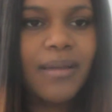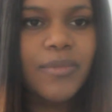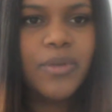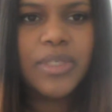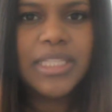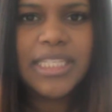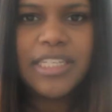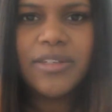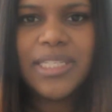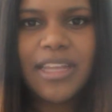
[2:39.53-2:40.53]
you could
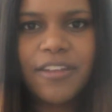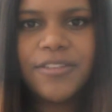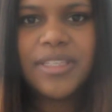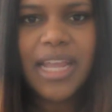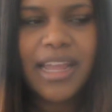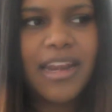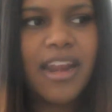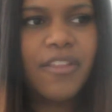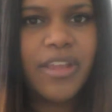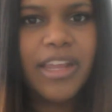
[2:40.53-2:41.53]
see yourself staying
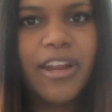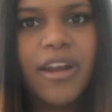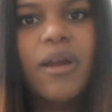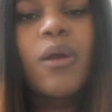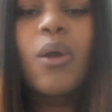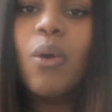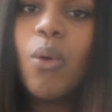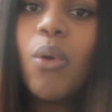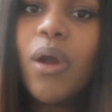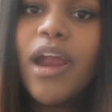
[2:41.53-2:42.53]
another year,
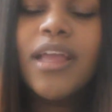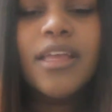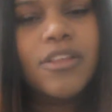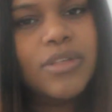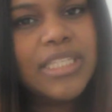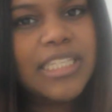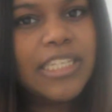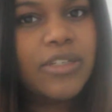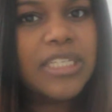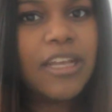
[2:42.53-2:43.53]
or you can
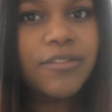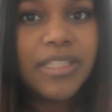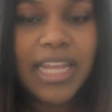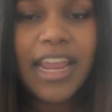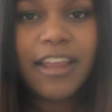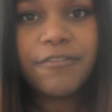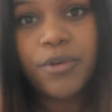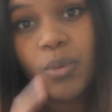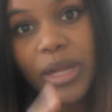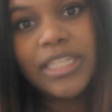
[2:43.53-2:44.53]
see yourself staying
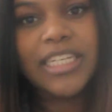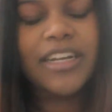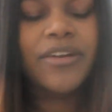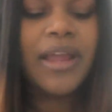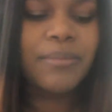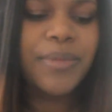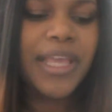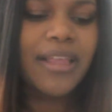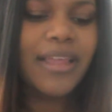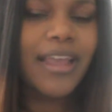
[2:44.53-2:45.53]
for 1 year and
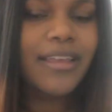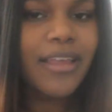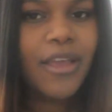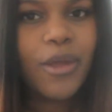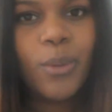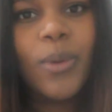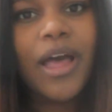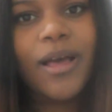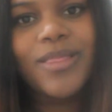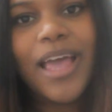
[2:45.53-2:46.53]
being like,
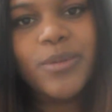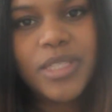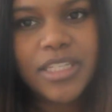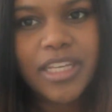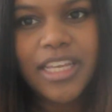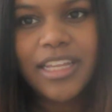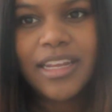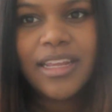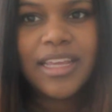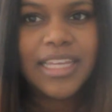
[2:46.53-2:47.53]
well, that was
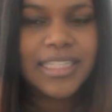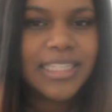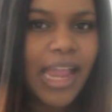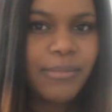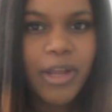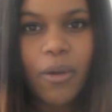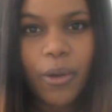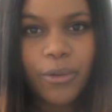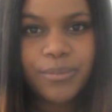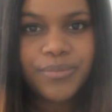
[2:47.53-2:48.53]
good. It's time to go
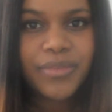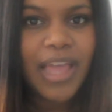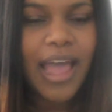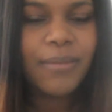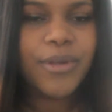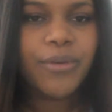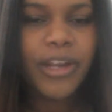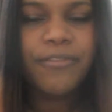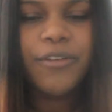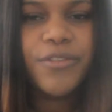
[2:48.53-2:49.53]
home. I'm
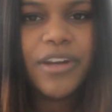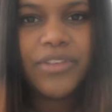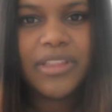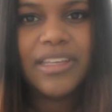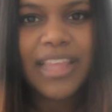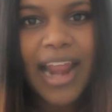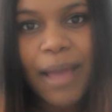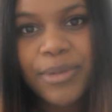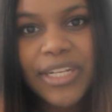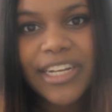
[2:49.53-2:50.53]
grateful for everything that
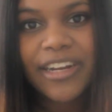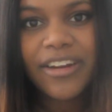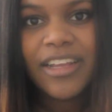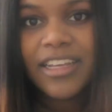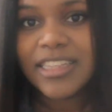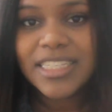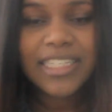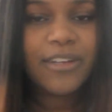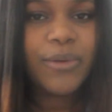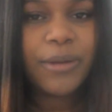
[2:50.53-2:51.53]
happened here. This
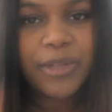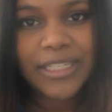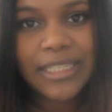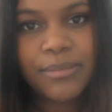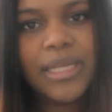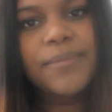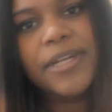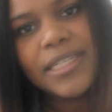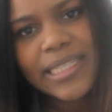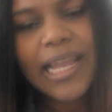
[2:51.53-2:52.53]
is a great place to be,
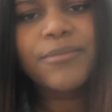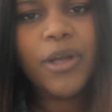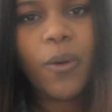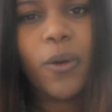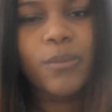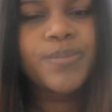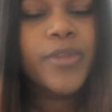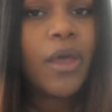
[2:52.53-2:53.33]
but it's time to go home.